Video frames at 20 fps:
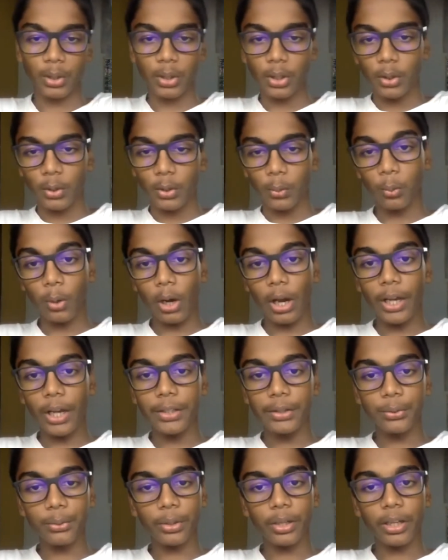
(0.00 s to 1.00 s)
Why
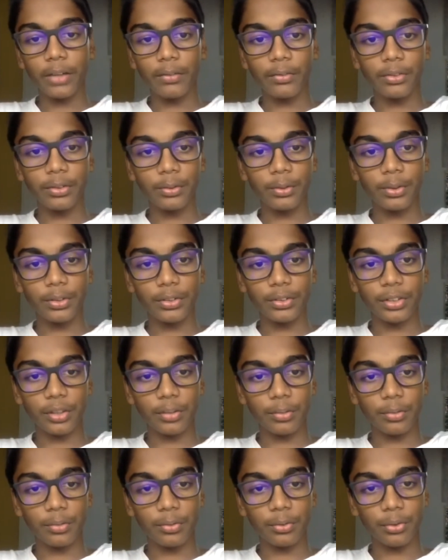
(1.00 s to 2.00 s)
do I have the worst
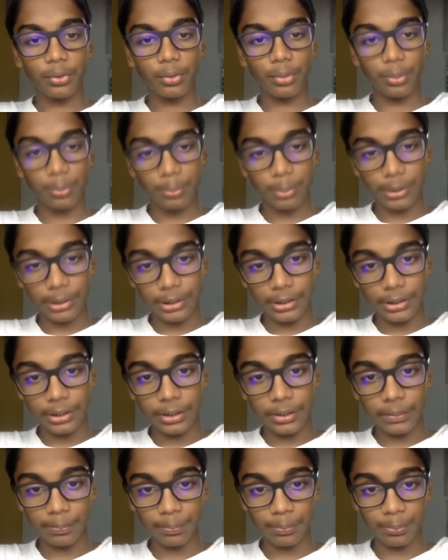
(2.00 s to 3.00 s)
for
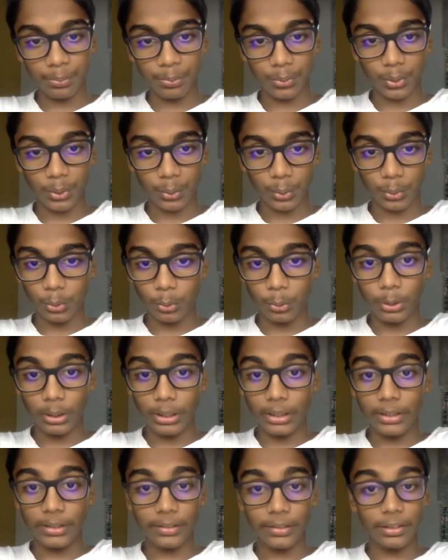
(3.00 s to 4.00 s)
birthday?
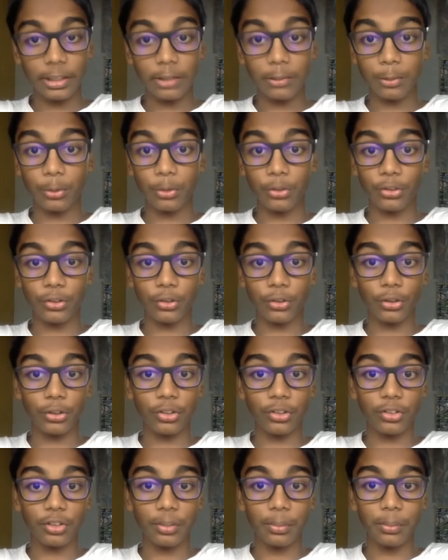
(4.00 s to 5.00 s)
Well, that's because it's on
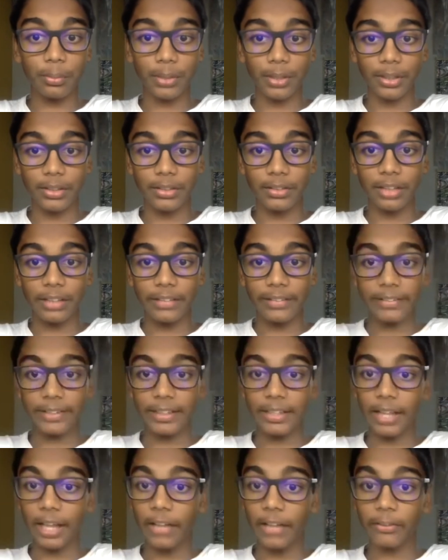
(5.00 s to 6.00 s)
December. That's the
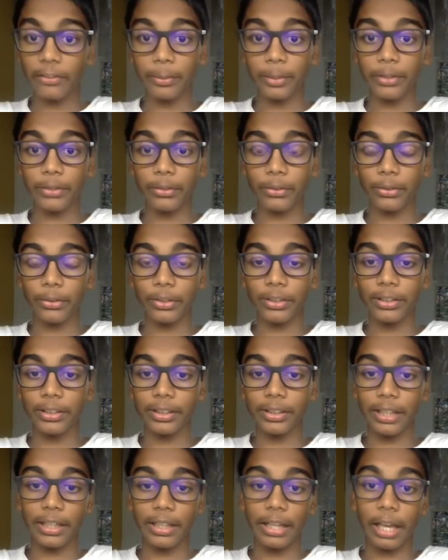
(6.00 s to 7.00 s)
last month on the
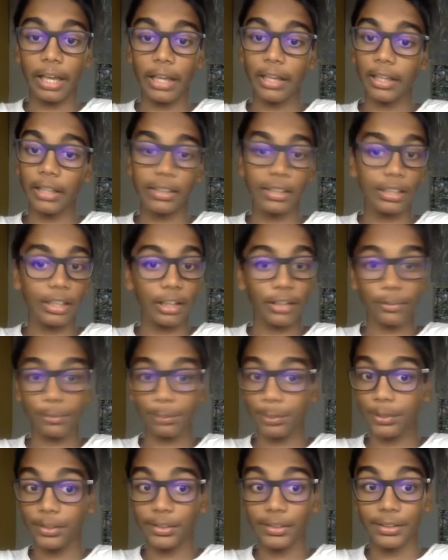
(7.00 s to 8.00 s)
year, and I get the last
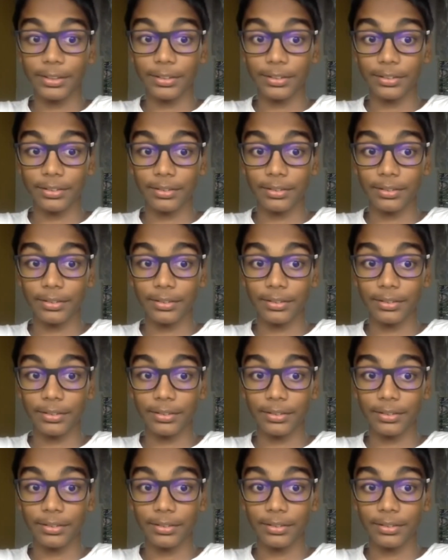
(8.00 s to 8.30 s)
birthdays.